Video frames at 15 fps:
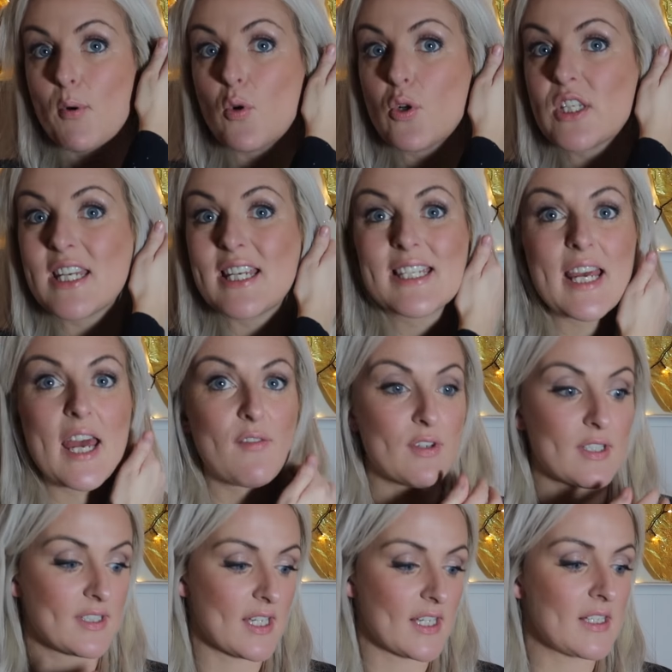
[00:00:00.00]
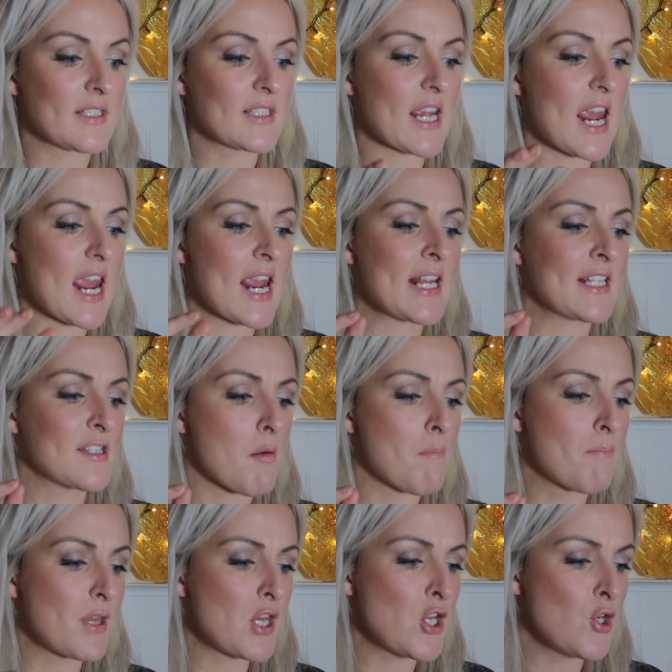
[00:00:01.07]
bought it ever since. It is
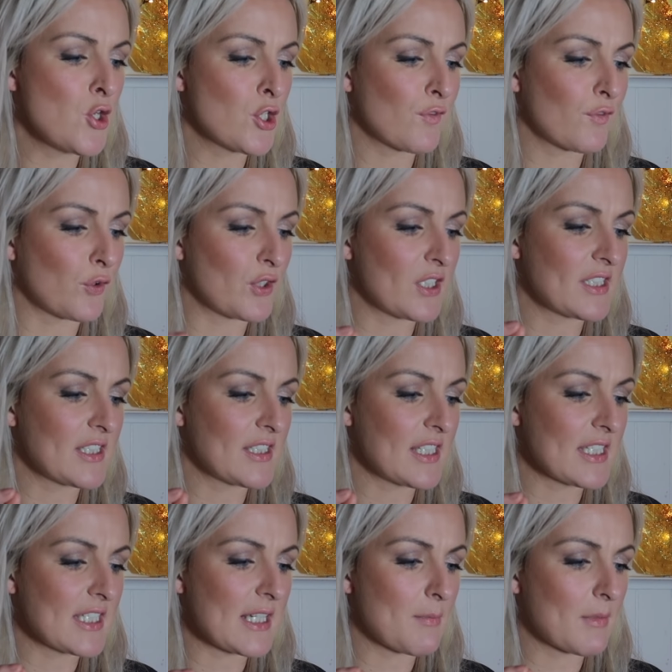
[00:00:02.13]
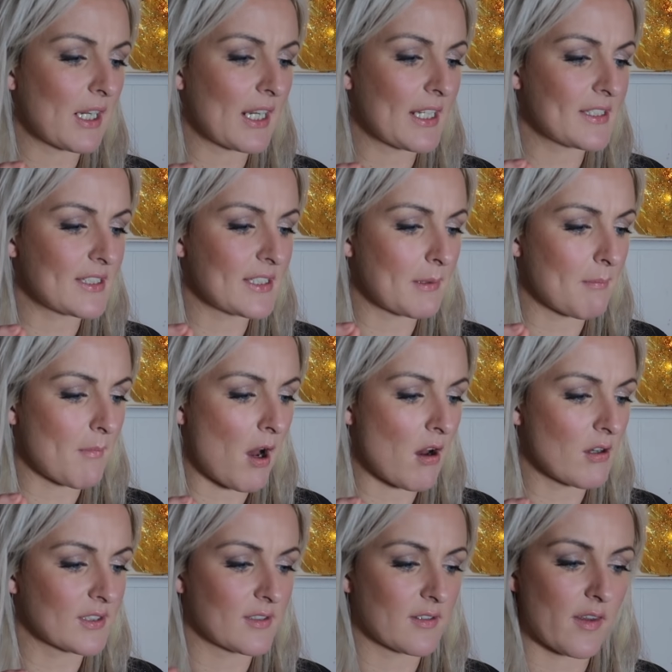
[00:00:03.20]
beautiful. This is the Deep Cleansing
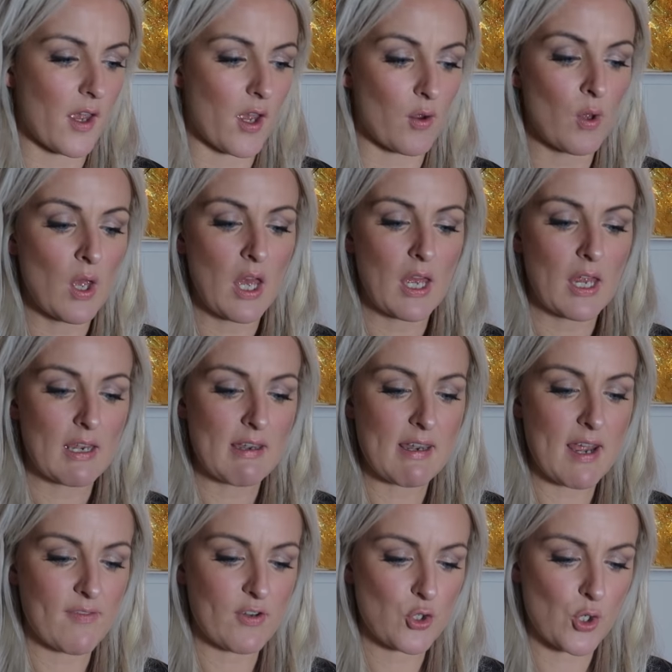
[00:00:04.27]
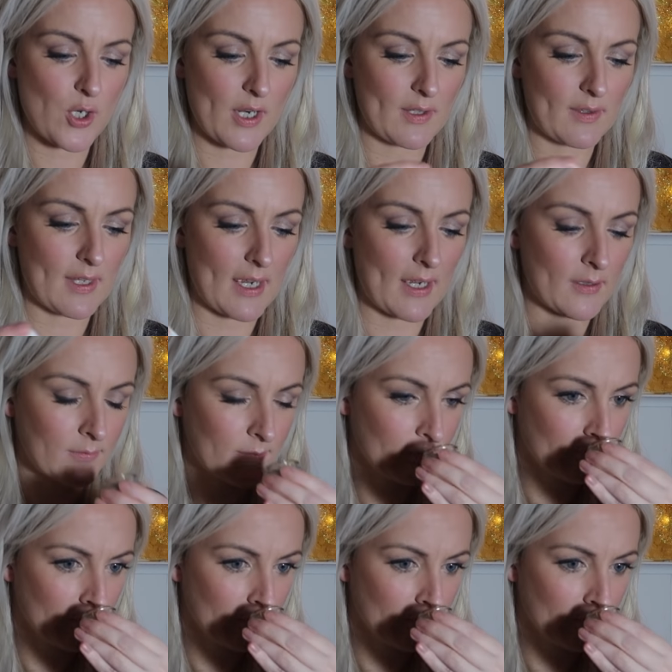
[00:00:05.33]
Mask though. Never tried that.